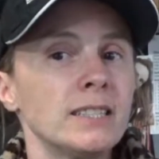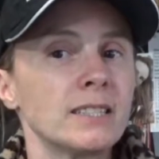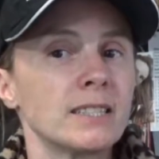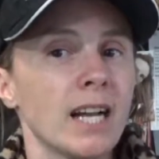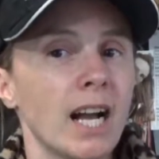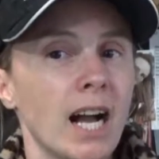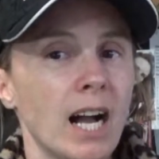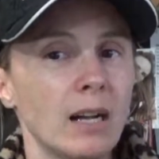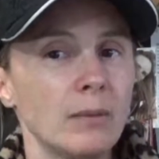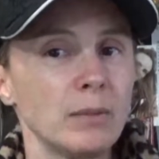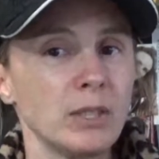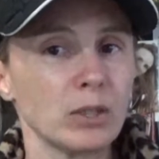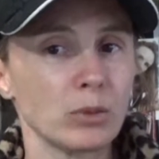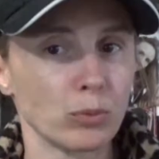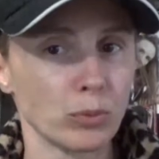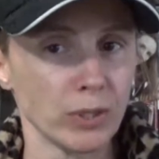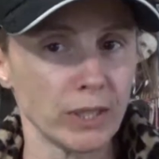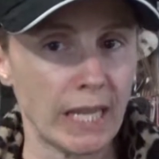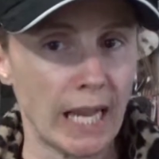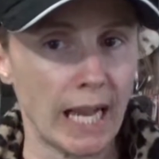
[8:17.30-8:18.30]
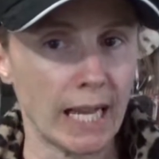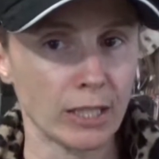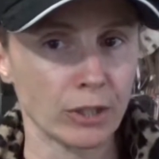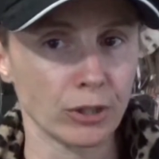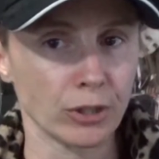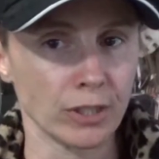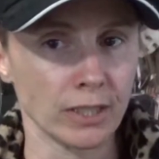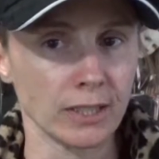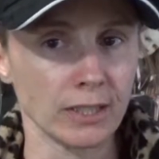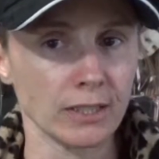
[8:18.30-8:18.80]
Tommy's
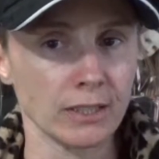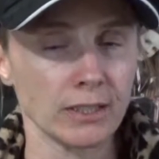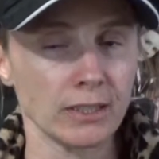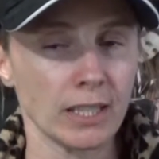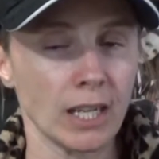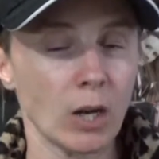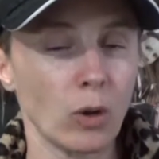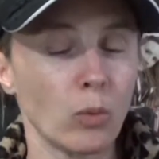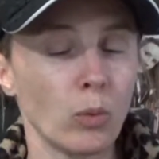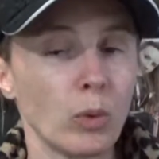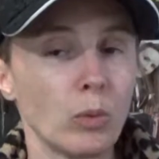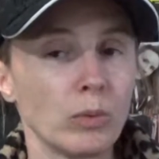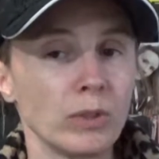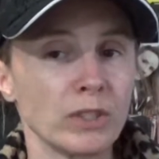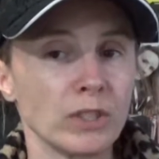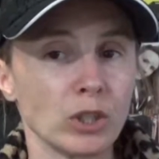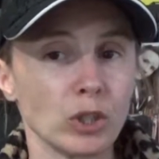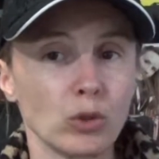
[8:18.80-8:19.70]
reaction is. Now what was